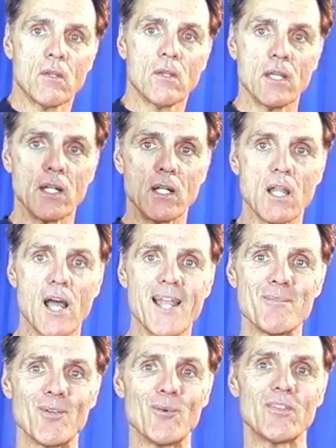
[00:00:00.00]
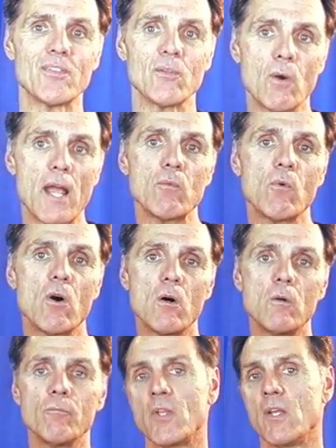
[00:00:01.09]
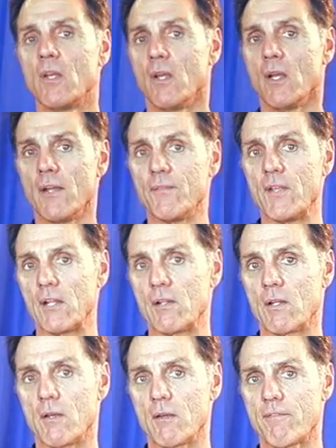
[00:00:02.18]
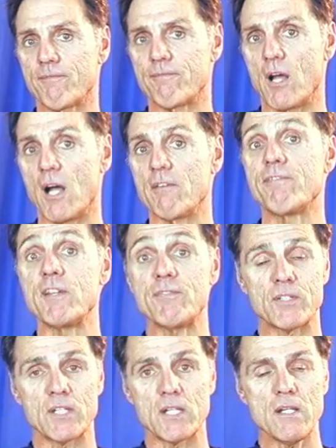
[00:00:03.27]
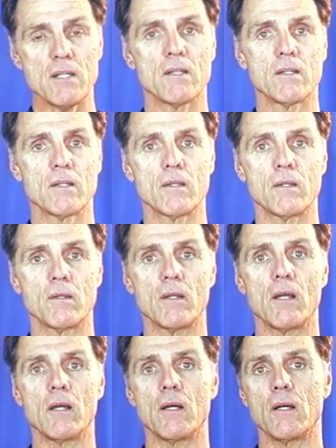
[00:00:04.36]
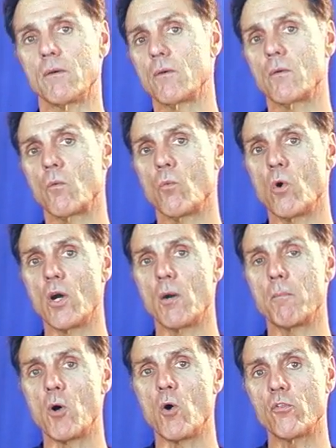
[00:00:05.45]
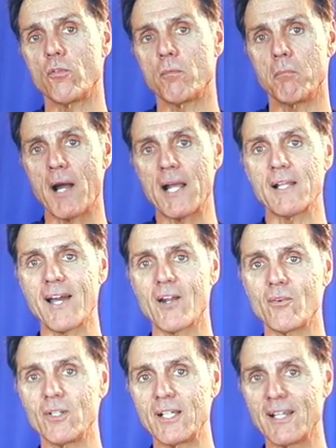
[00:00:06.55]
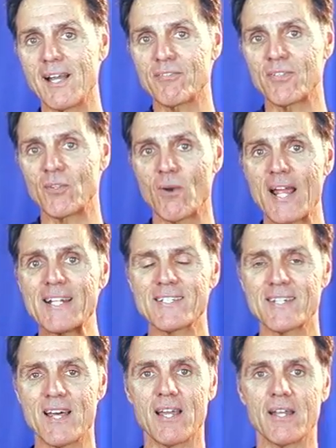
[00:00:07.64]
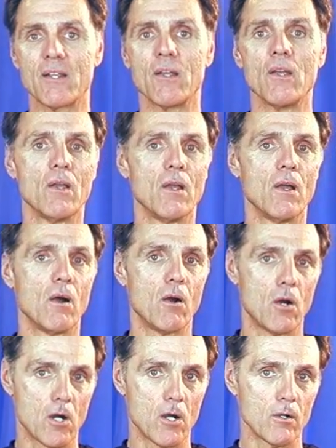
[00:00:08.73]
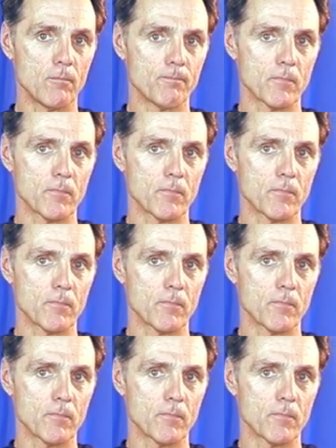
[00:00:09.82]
in alignment with the right wall, and then 50 where both bilaterally left and right side are